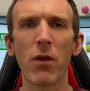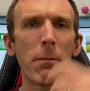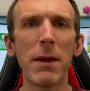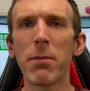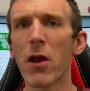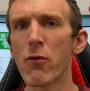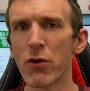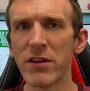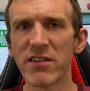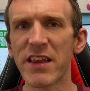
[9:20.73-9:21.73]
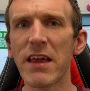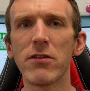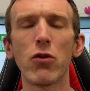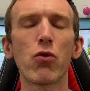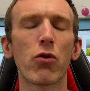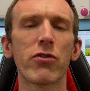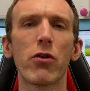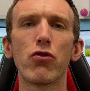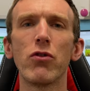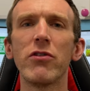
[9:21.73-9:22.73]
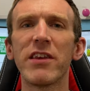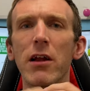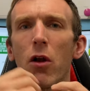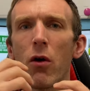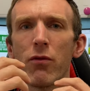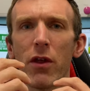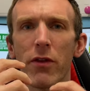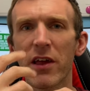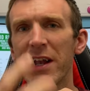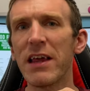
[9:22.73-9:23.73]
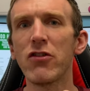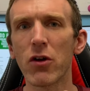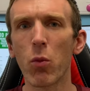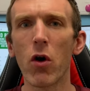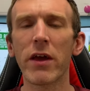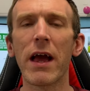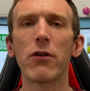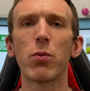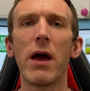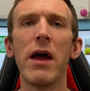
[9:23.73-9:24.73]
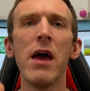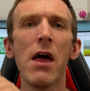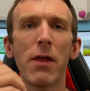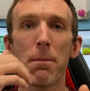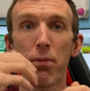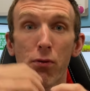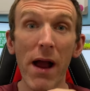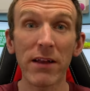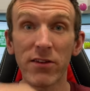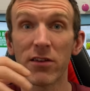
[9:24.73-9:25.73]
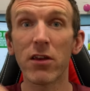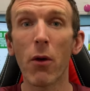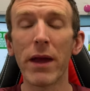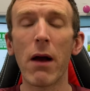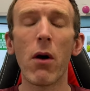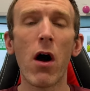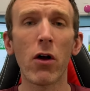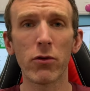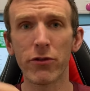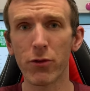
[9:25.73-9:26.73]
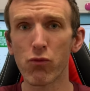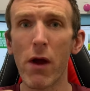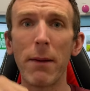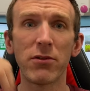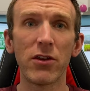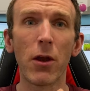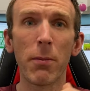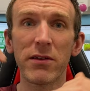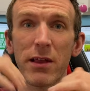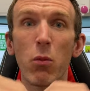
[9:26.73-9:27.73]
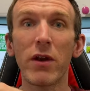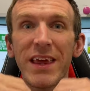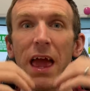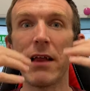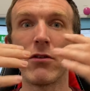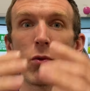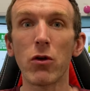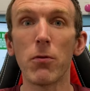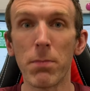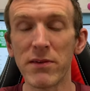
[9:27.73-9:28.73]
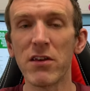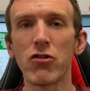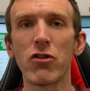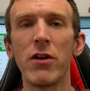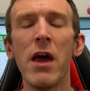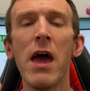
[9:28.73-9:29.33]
people over in the States do cross-country, and you see a lot of the collegiate workouts where they practice going out hard on some reps, you know, because they want to get into a good position